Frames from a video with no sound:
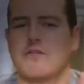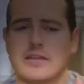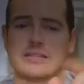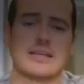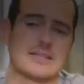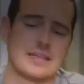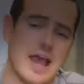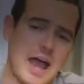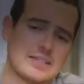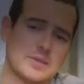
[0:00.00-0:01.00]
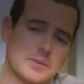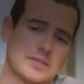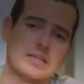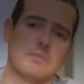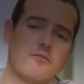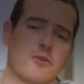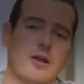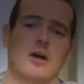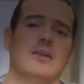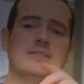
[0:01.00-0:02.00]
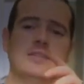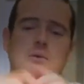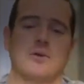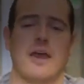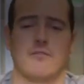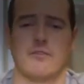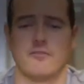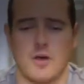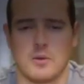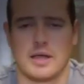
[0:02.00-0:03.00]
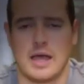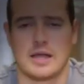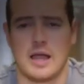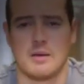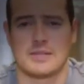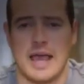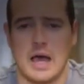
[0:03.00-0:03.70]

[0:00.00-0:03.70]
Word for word: If it exists, I say we will see it before the holiday season when every phone kind of comes